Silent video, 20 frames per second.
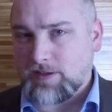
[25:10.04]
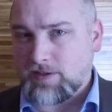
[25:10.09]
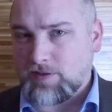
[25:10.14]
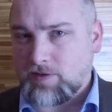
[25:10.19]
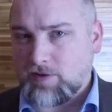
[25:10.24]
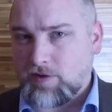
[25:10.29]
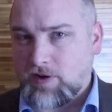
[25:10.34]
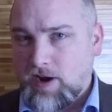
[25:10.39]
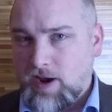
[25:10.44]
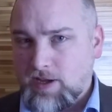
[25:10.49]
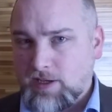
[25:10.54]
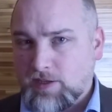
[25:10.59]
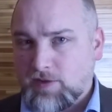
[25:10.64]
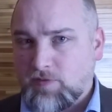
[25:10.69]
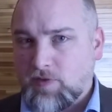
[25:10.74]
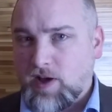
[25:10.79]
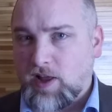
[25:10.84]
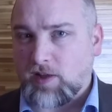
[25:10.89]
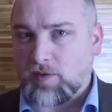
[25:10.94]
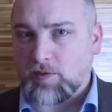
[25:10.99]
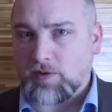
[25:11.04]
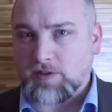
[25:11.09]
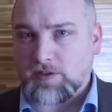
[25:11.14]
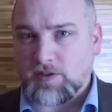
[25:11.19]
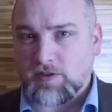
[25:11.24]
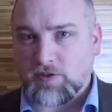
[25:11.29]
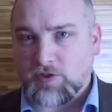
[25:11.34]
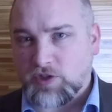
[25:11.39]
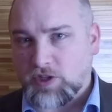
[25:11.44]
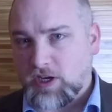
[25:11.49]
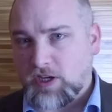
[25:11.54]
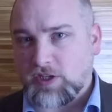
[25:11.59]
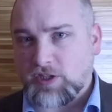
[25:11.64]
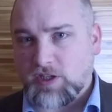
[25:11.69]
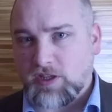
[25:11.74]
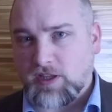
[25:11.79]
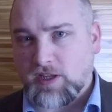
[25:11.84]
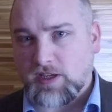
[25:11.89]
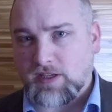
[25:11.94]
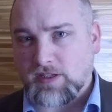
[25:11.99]
Christ followers that are
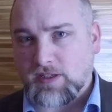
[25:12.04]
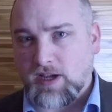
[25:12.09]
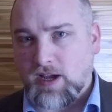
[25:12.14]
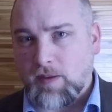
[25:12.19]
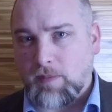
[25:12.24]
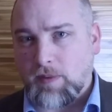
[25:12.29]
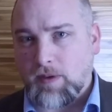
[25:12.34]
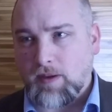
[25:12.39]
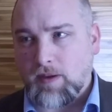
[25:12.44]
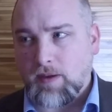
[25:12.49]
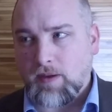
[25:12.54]
changing things up.